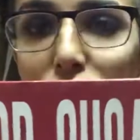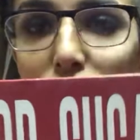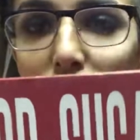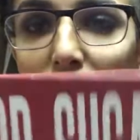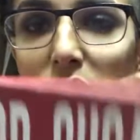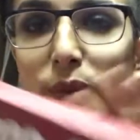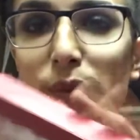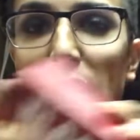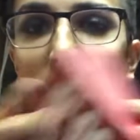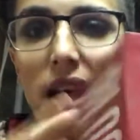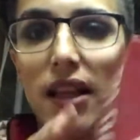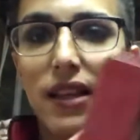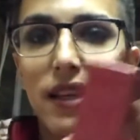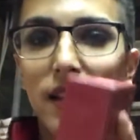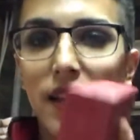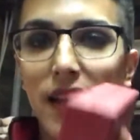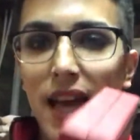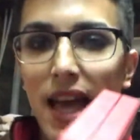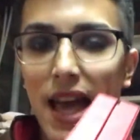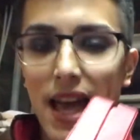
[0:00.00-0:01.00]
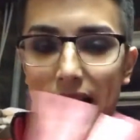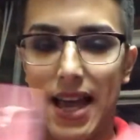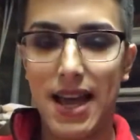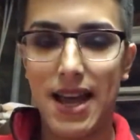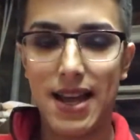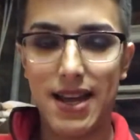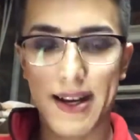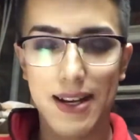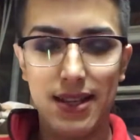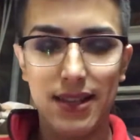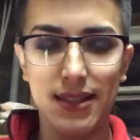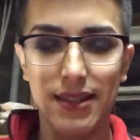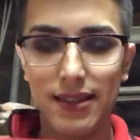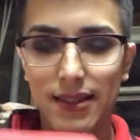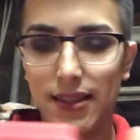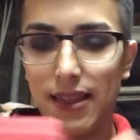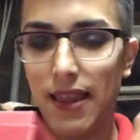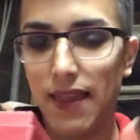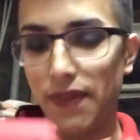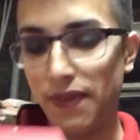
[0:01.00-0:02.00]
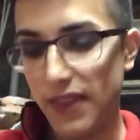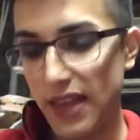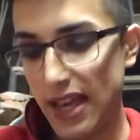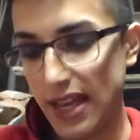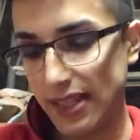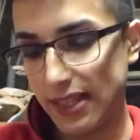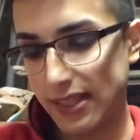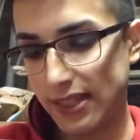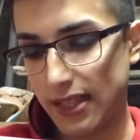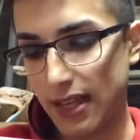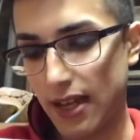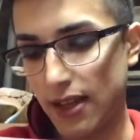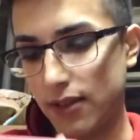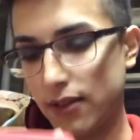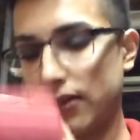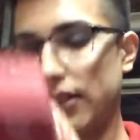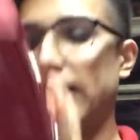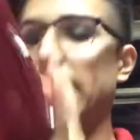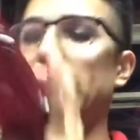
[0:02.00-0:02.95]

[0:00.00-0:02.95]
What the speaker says: Sugar palette has this color